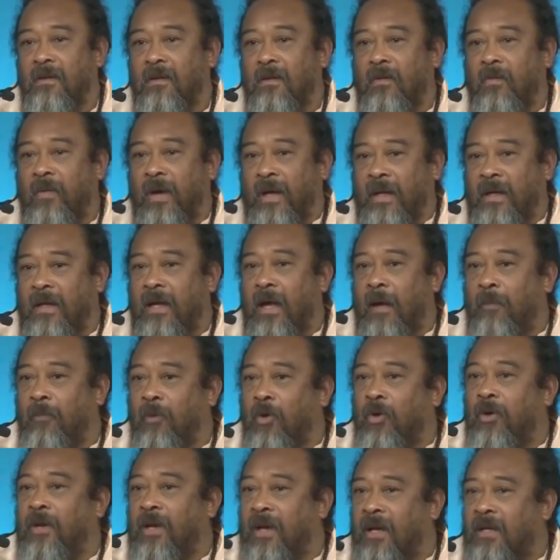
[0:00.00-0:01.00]
when I'm
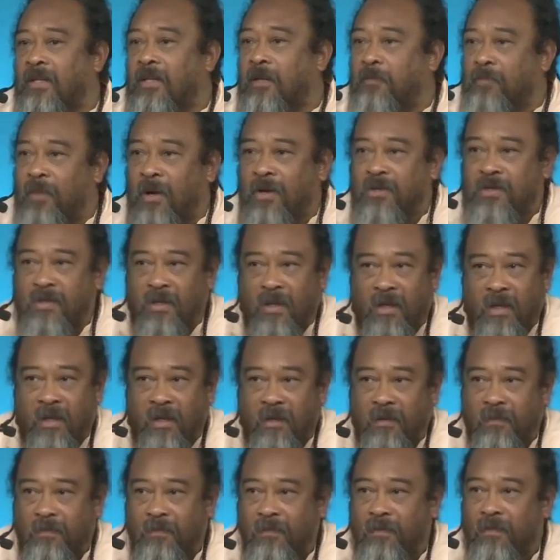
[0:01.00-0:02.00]
looking at it
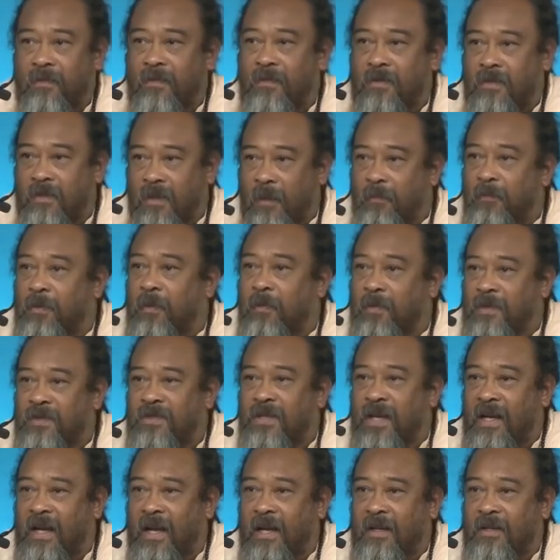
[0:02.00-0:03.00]
personally. Some people
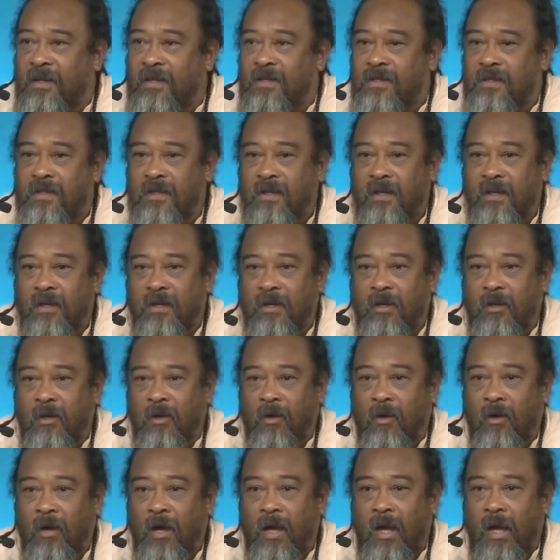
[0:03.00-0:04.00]
say like this, you
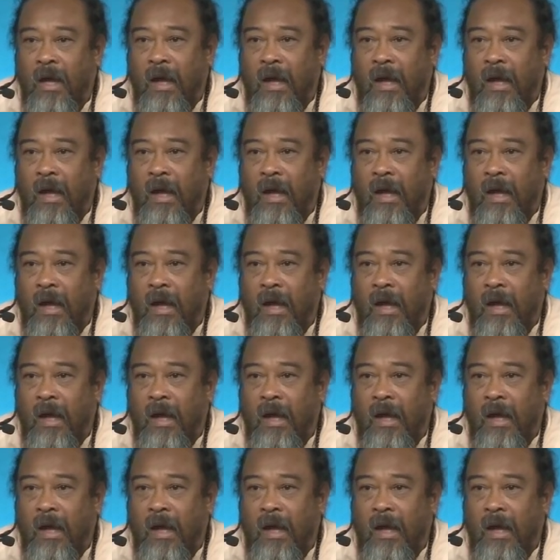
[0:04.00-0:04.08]
know.